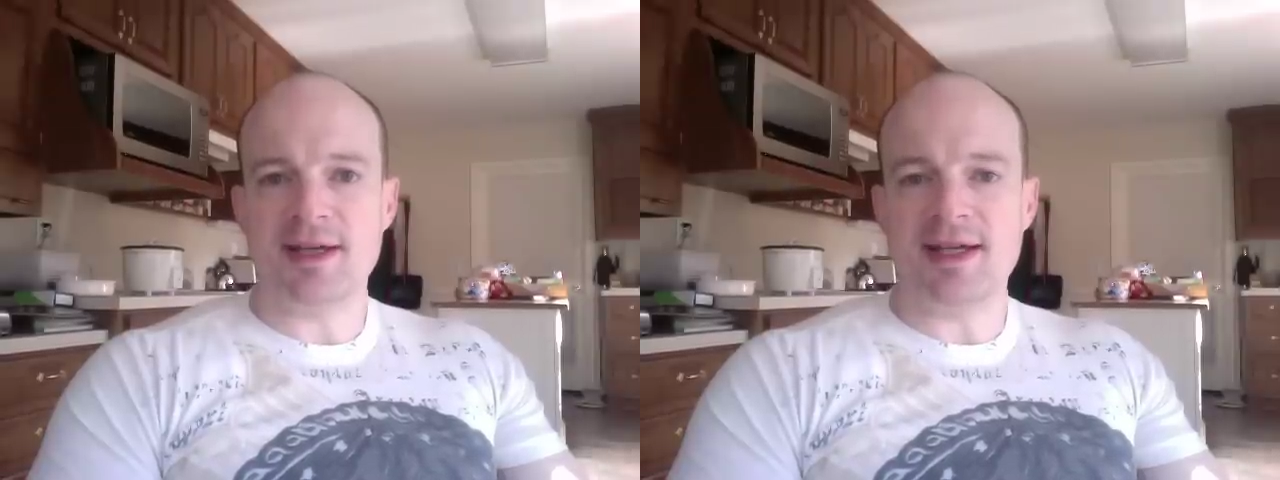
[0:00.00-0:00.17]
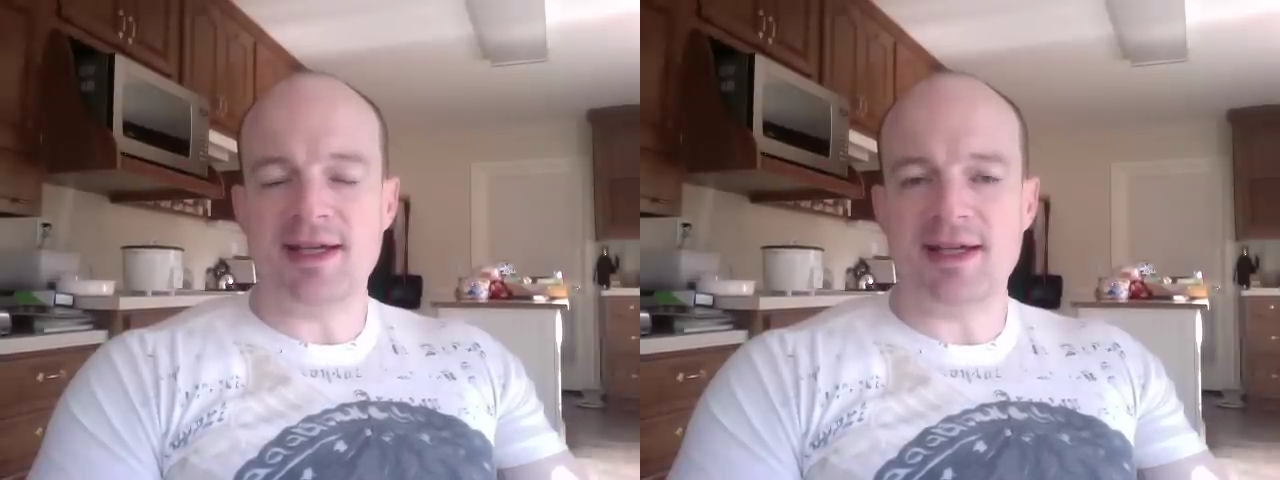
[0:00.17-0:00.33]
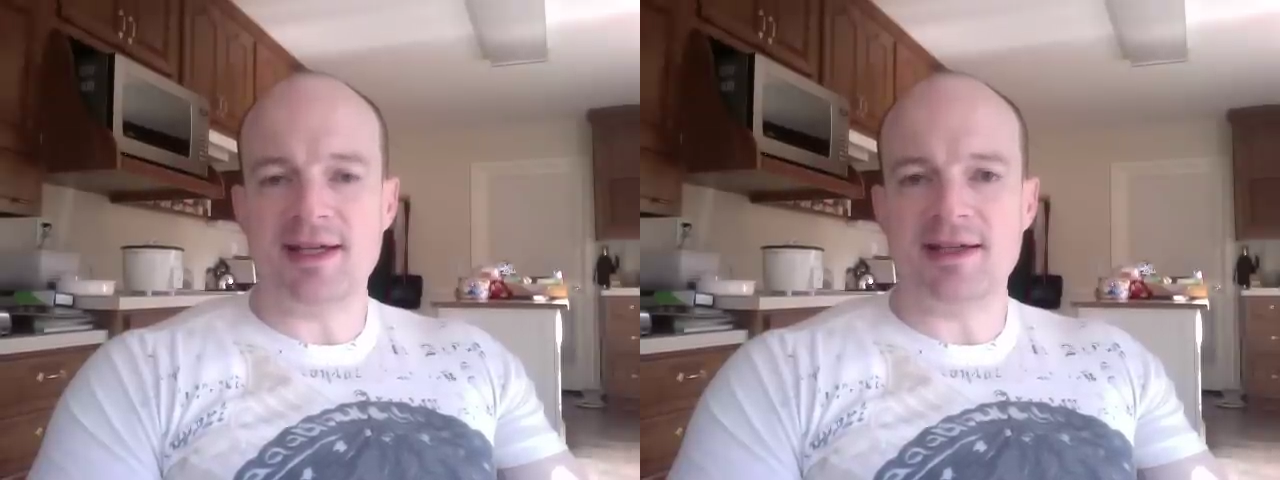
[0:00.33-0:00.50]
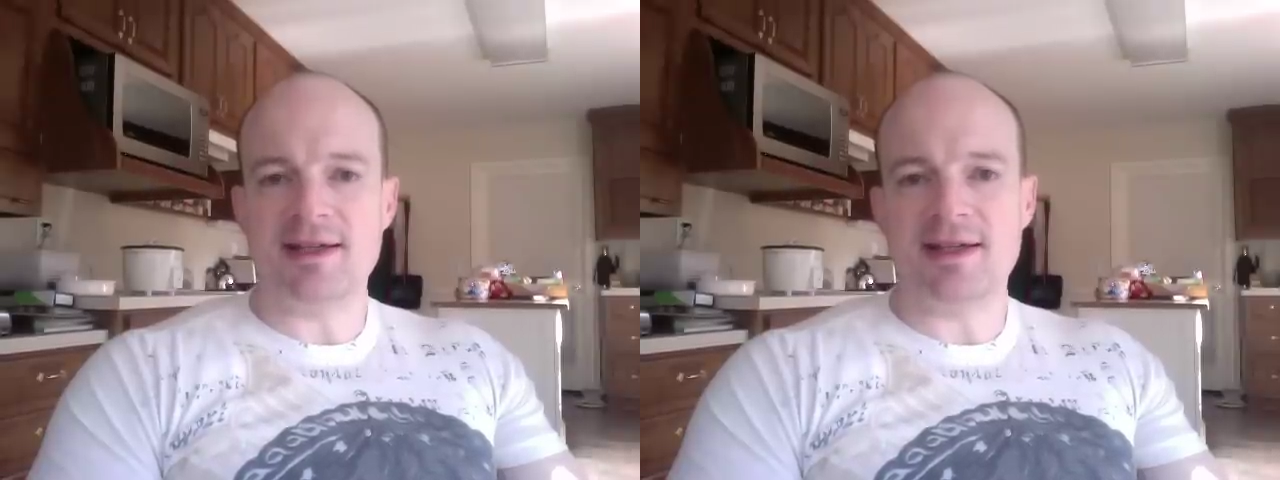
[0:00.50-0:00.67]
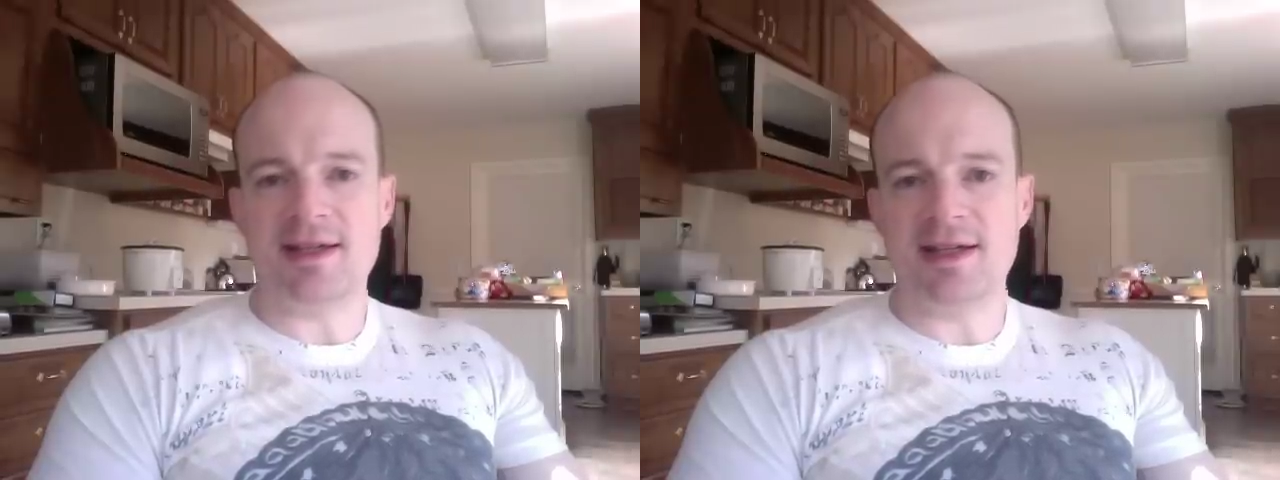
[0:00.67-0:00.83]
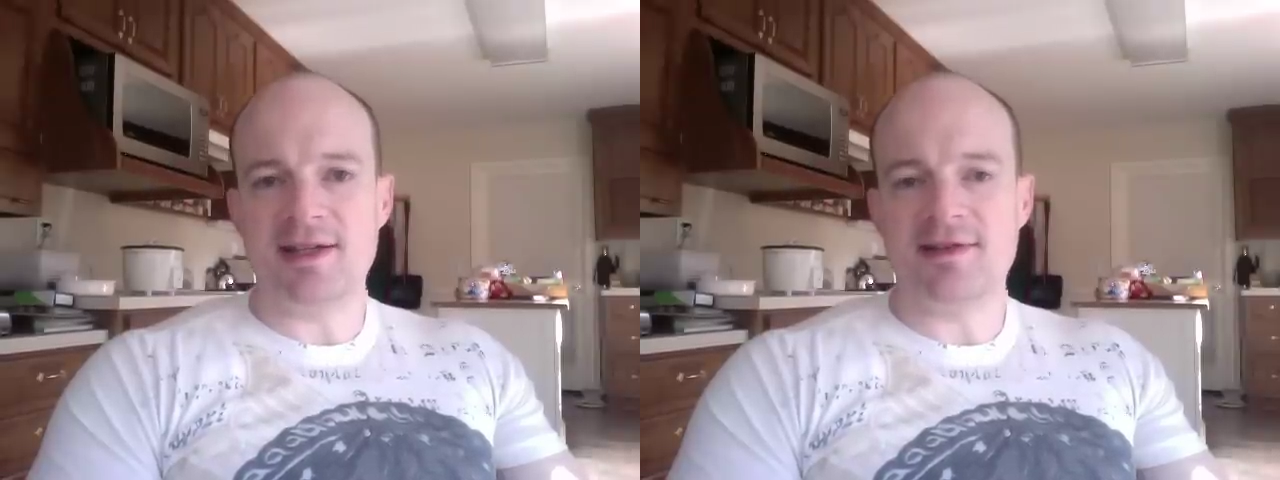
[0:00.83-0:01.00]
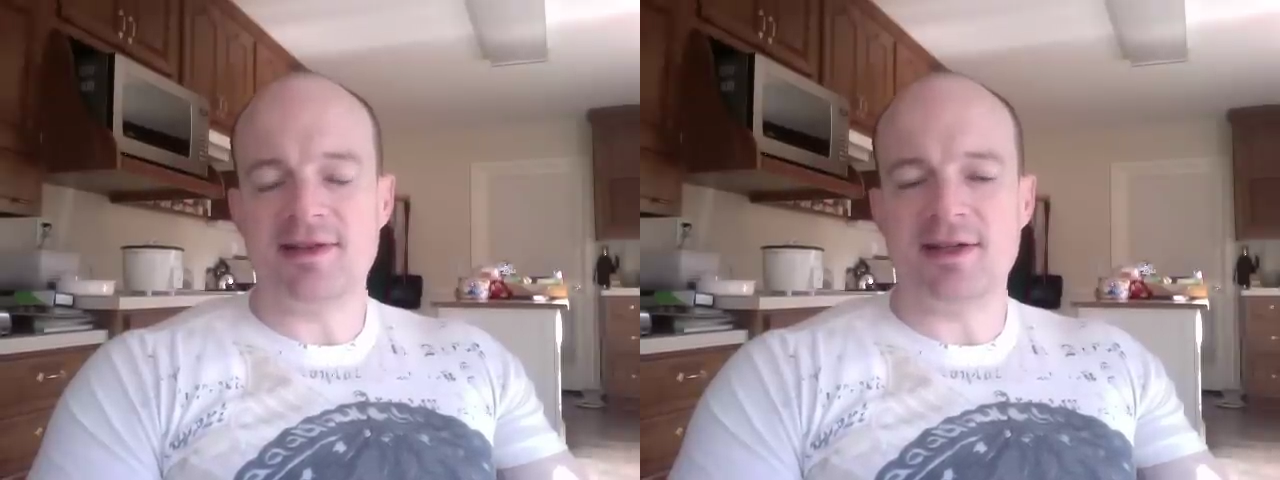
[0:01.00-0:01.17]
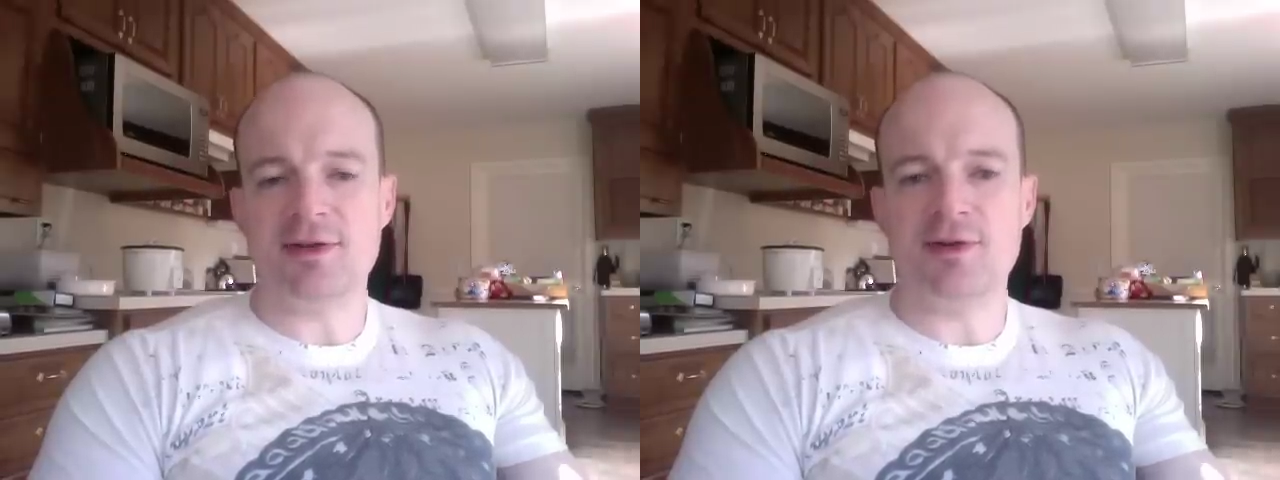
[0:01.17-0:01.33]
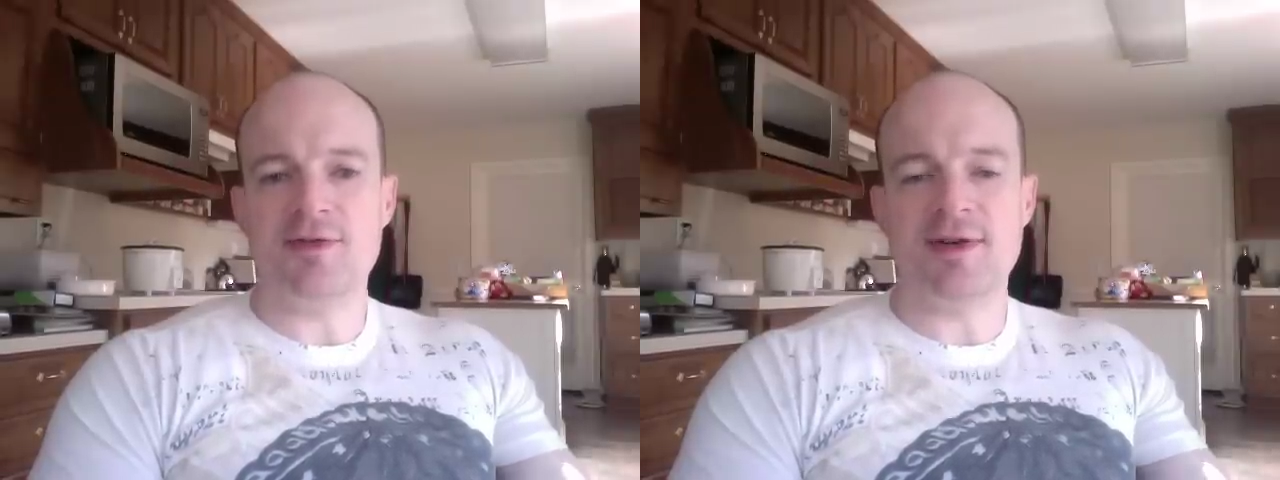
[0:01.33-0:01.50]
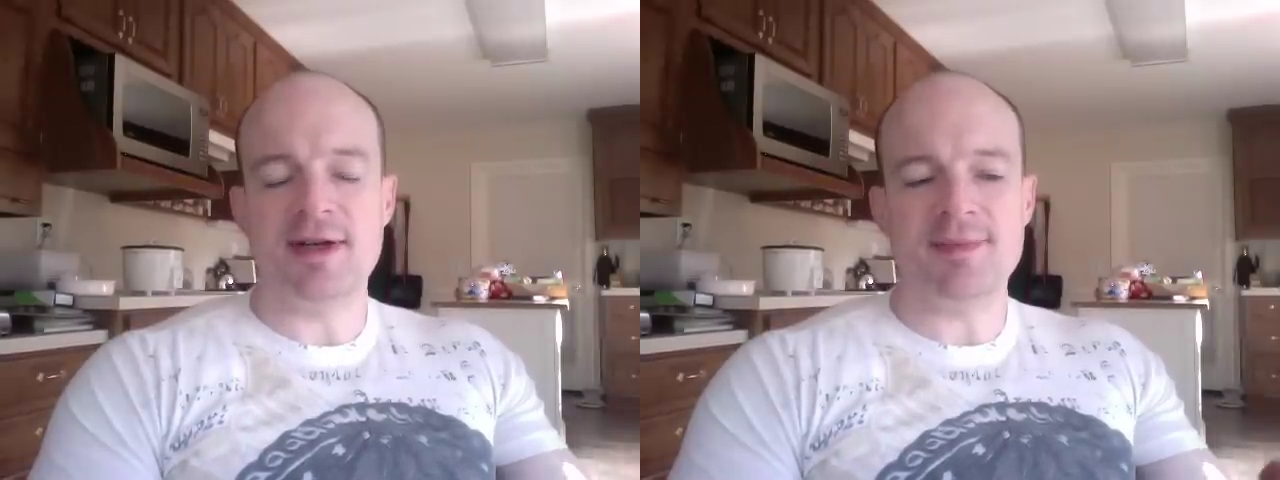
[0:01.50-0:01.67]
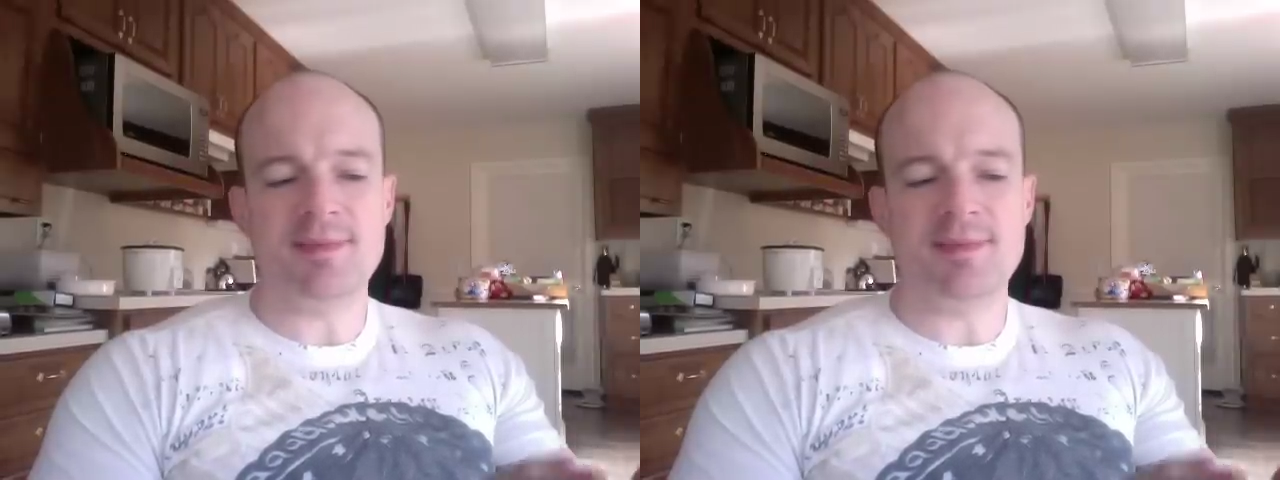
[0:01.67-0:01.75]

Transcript: and it's not too fun.